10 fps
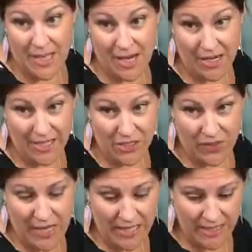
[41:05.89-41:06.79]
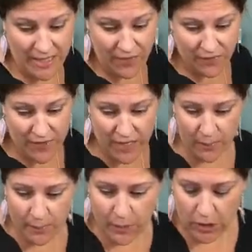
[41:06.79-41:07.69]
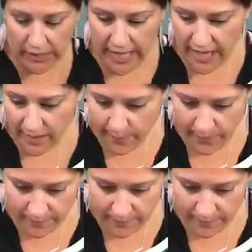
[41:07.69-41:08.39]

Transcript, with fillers: All right, so that's like fun burlap